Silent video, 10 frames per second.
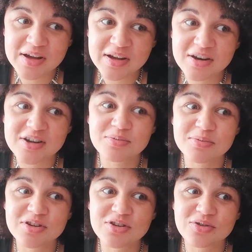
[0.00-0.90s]
A
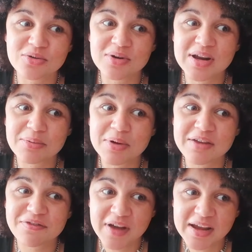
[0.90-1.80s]
Christmas Story, when he
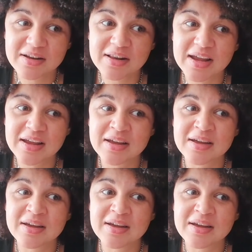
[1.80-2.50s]
finally,